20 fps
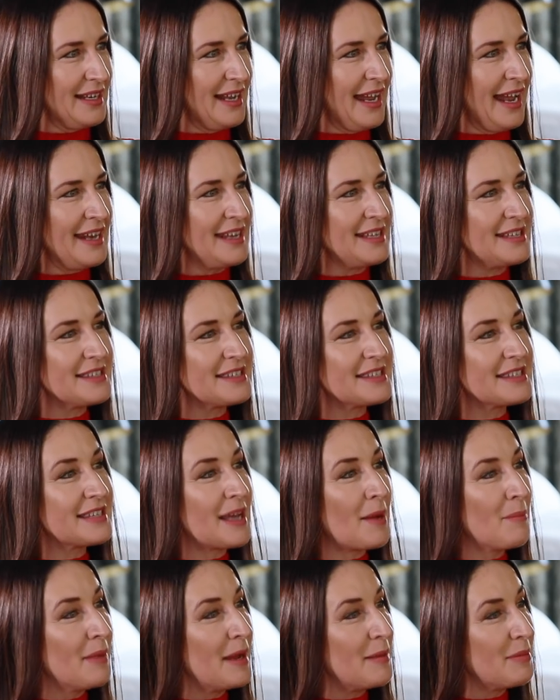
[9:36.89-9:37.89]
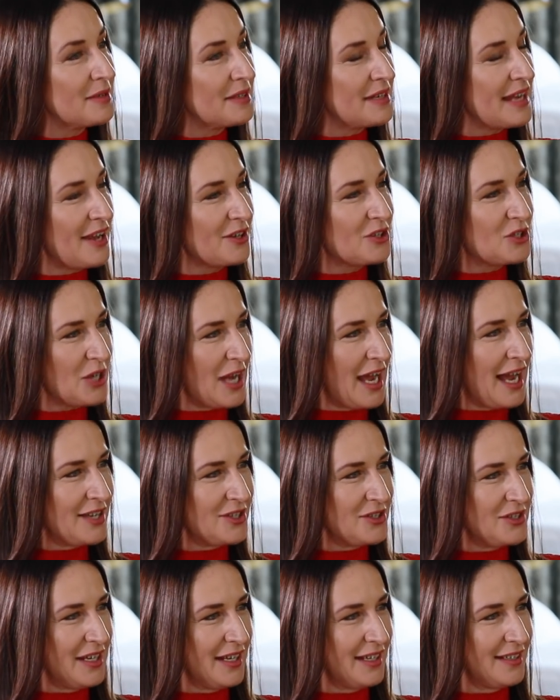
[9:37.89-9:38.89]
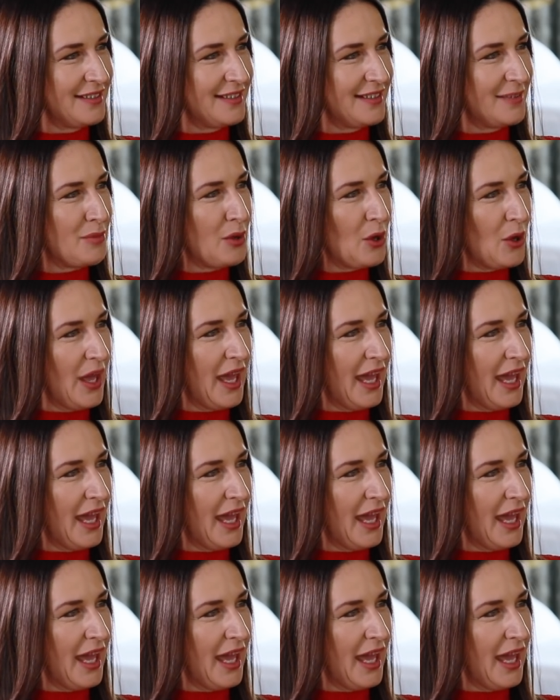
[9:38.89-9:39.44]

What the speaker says: Yeah. And then some people are now charging per